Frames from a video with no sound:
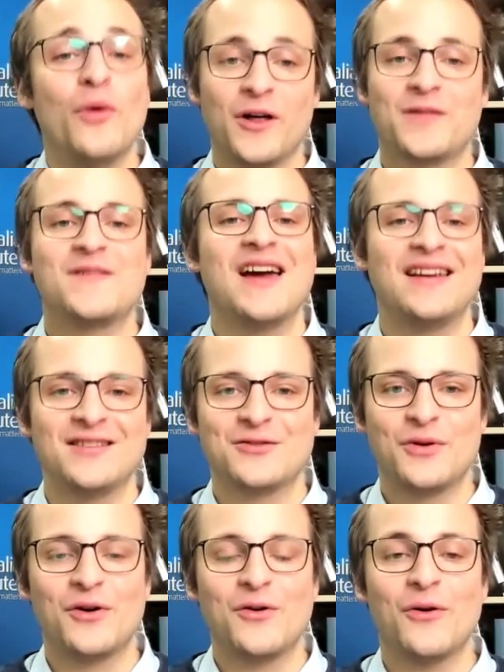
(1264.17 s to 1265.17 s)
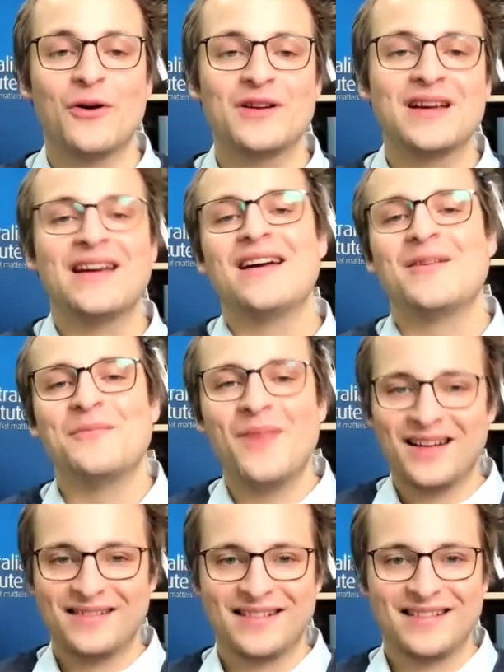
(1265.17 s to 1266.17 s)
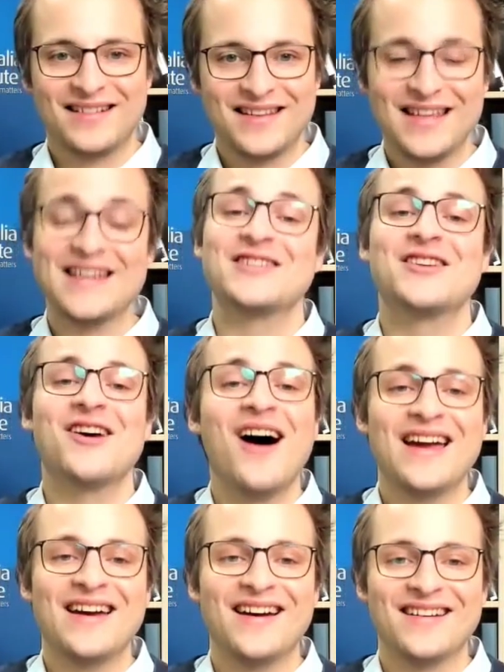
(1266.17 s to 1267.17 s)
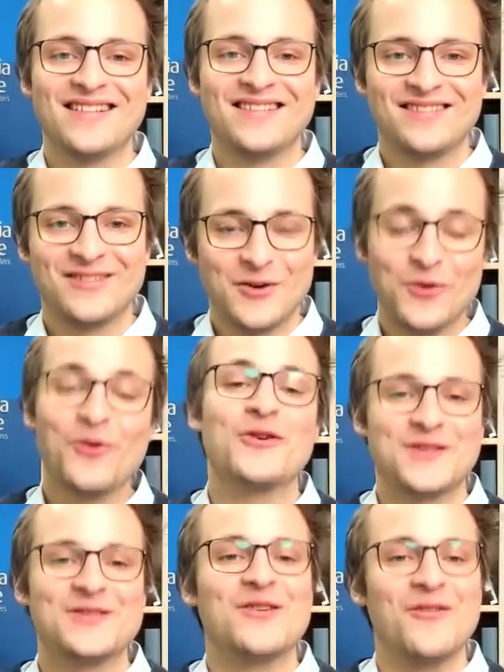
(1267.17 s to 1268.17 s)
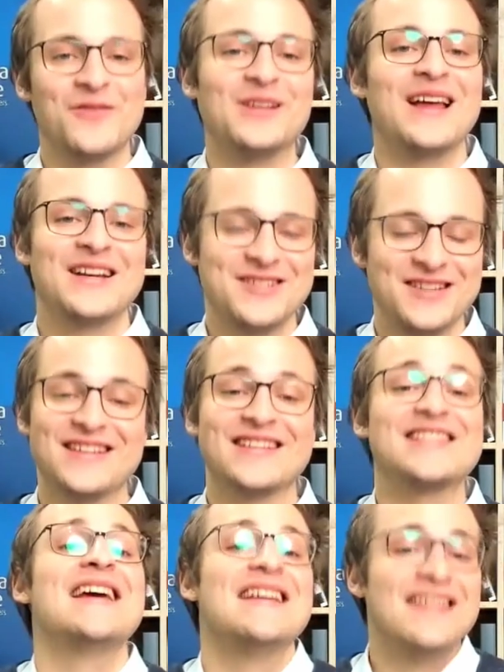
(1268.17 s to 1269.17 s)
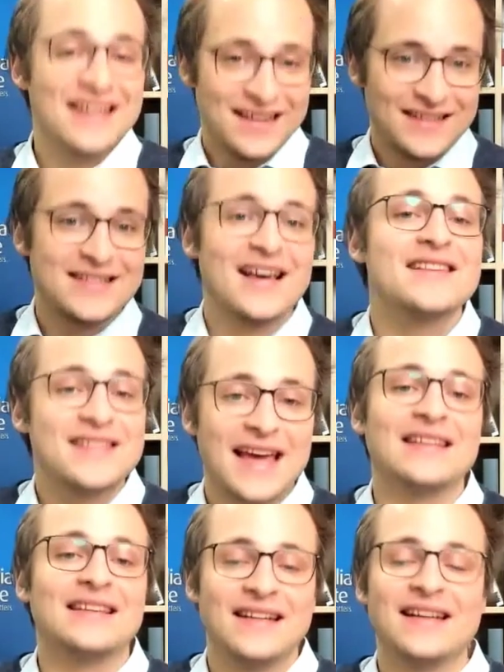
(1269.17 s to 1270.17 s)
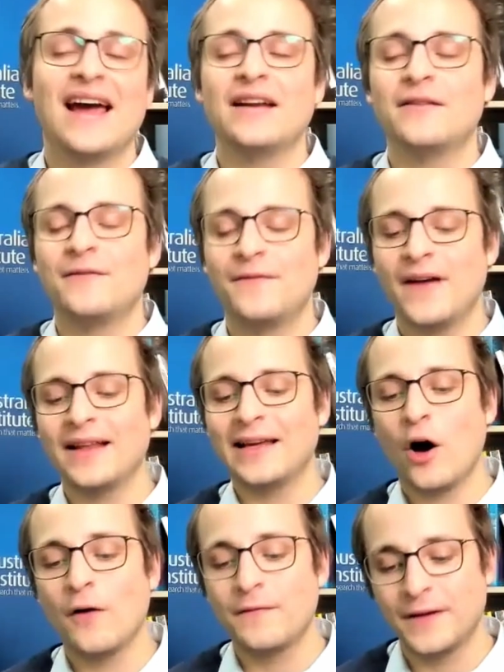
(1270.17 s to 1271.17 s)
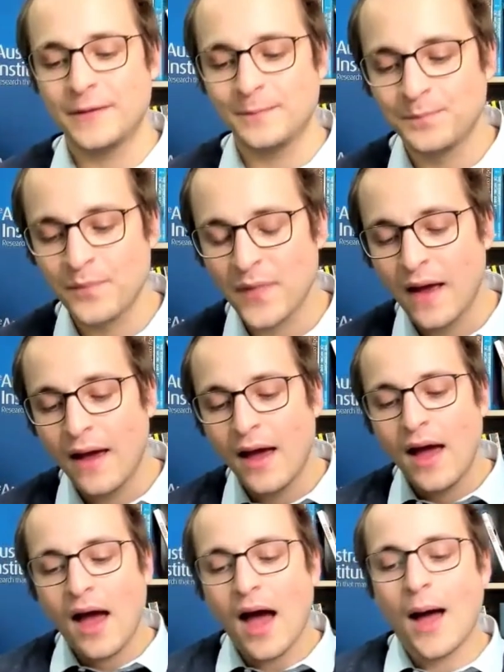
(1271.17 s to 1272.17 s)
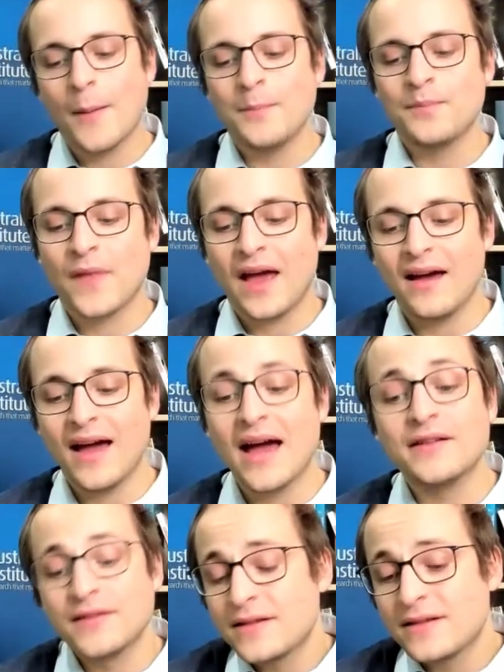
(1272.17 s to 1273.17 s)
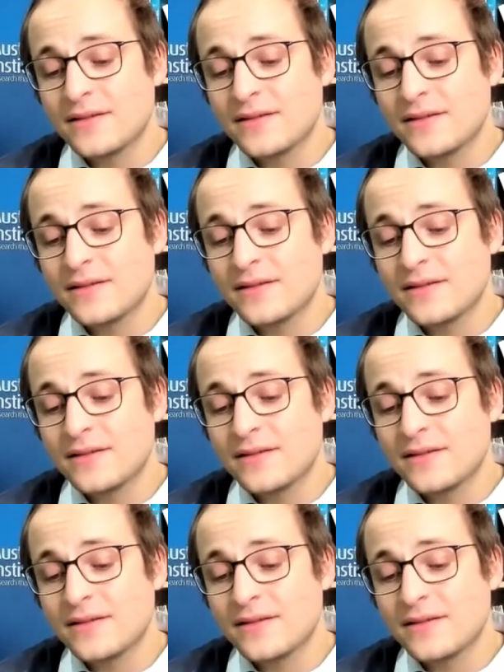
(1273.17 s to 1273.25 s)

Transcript: worth taking to a court. But the entire course of an election in a seat does get litigated fairly often. And